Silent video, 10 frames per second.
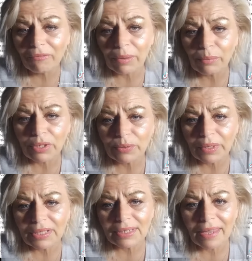On February
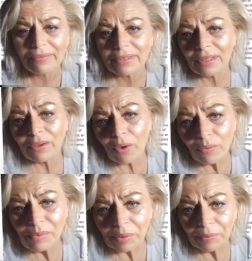27th,
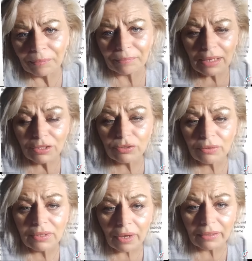Comer
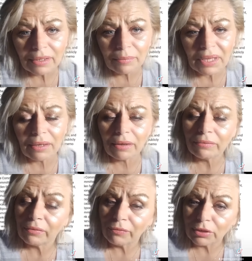issued the document
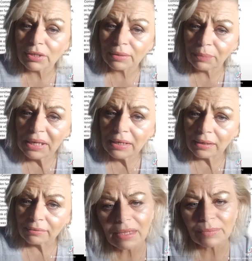of the first
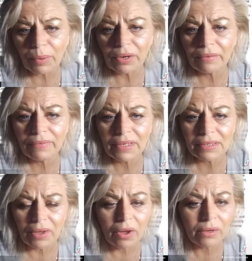subpoena as part of
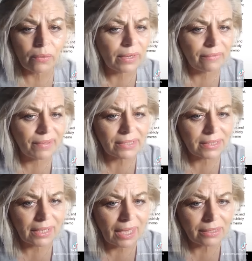this ongoing
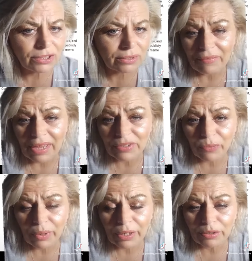investigation. I've asked
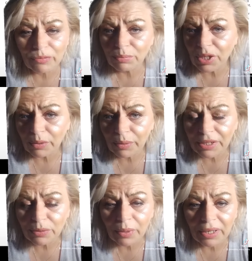for records from
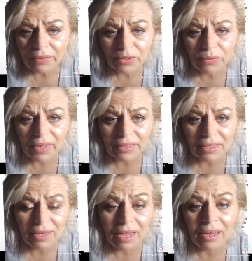January 20th,
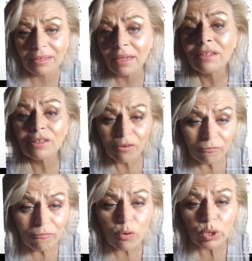2009,
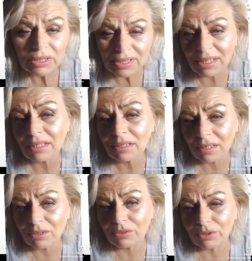
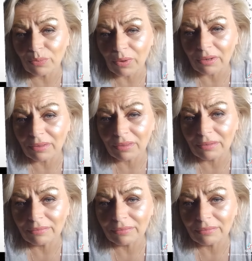14 years worth.